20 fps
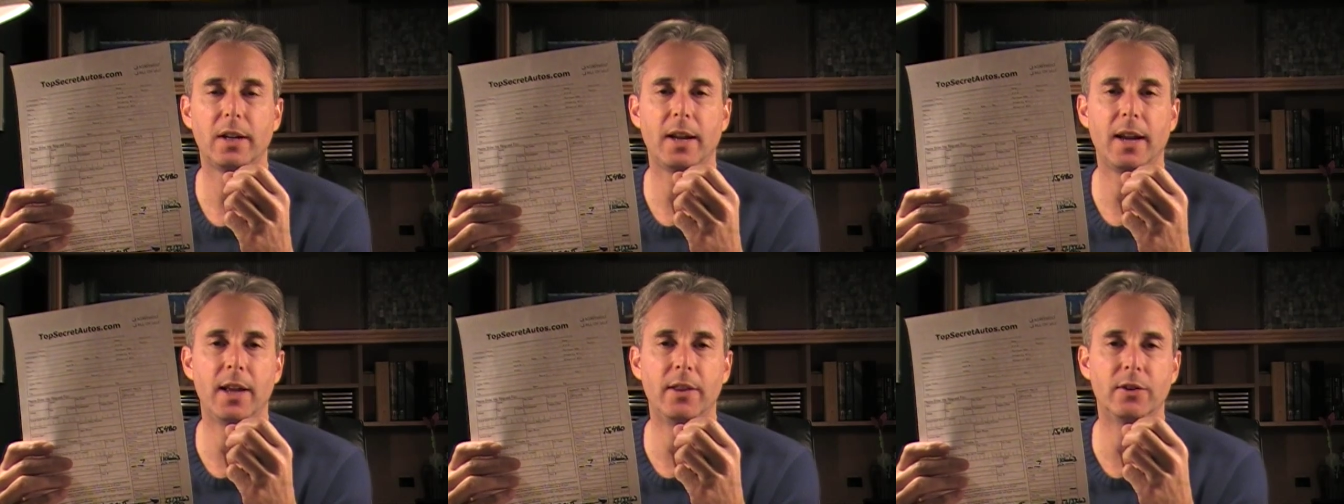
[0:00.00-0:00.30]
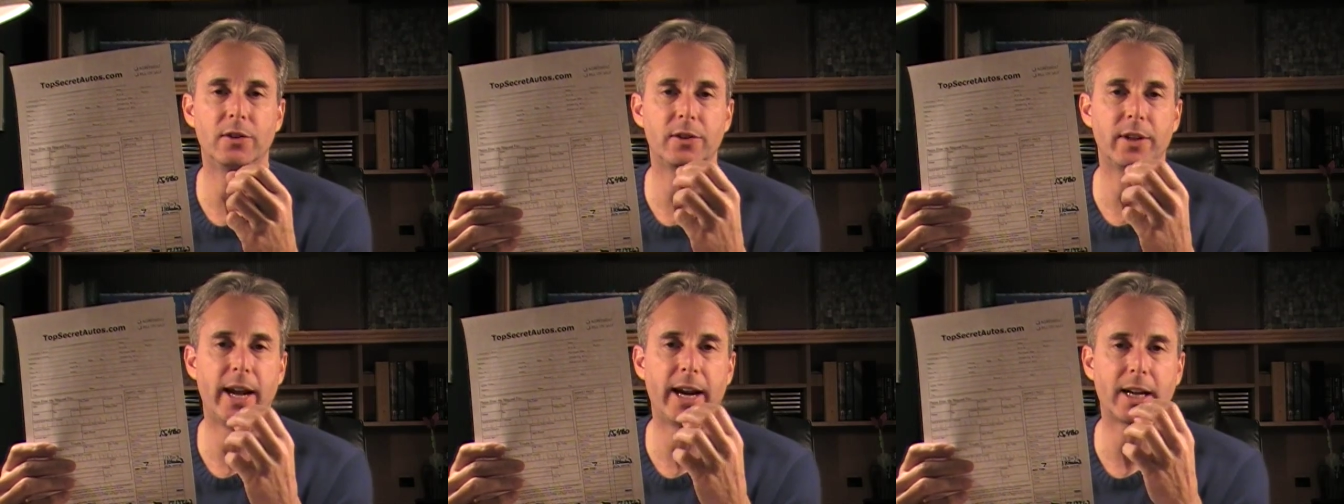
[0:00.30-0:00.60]
and
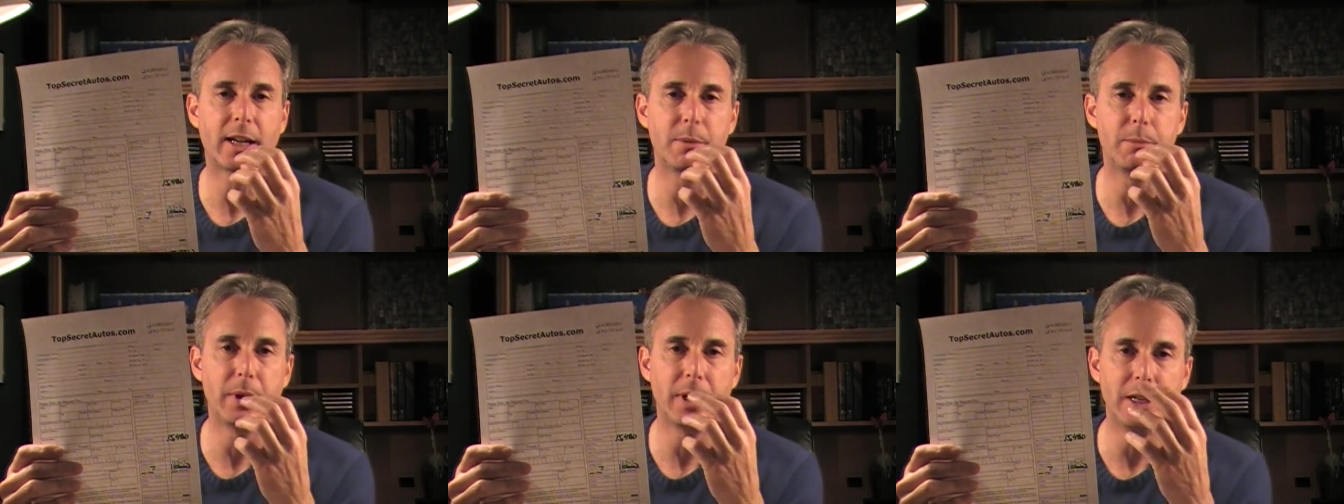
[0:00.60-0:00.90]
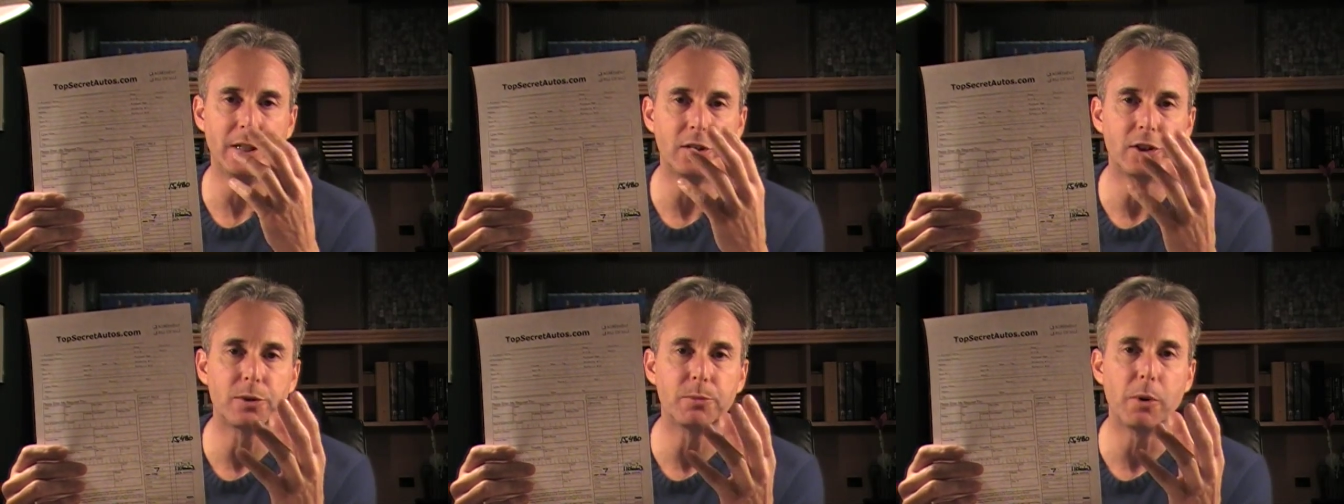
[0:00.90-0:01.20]
there's not going to be any
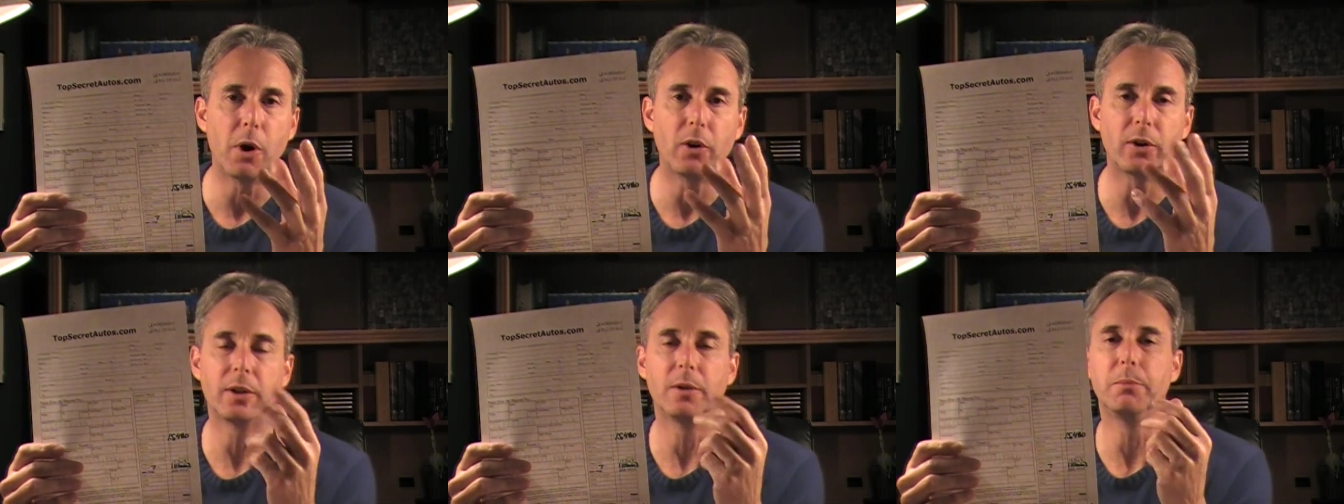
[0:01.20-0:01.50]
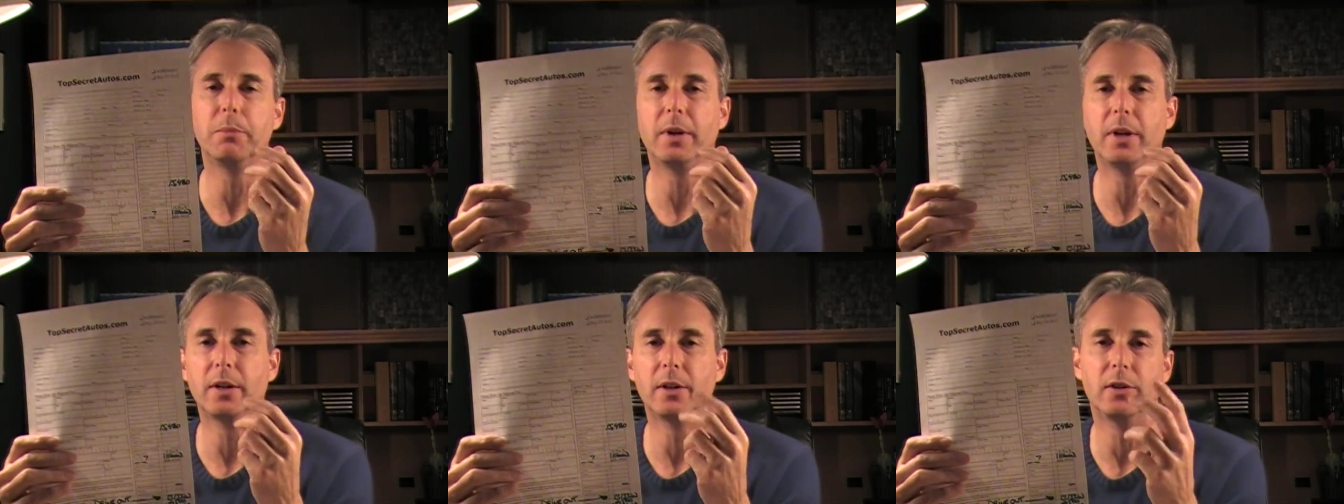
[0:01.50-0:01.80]
smoke and
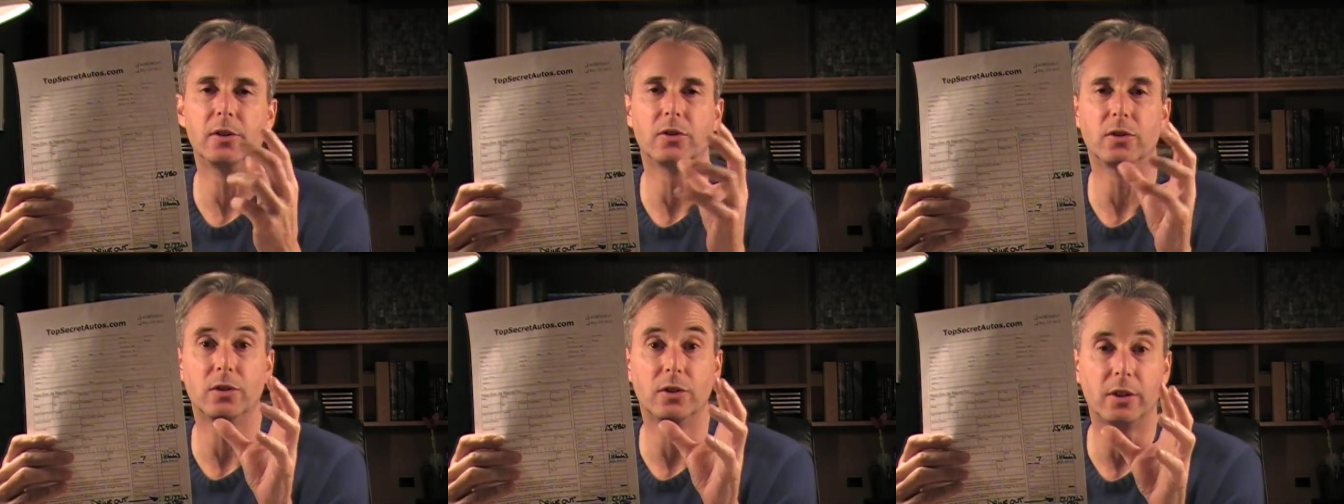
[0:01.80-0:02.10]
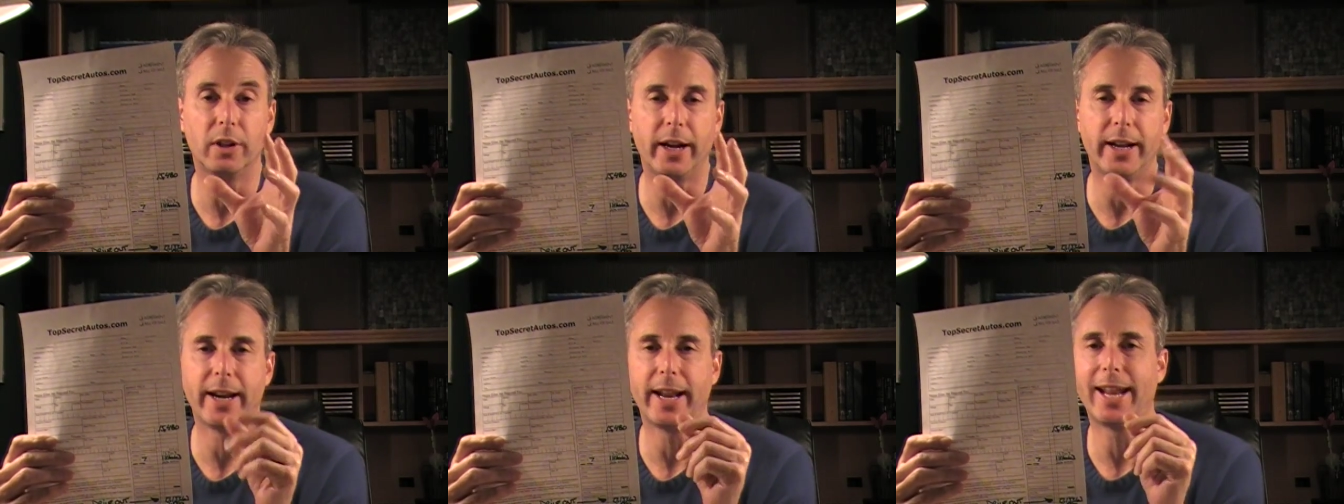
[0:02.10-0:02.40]
mirrors or sleight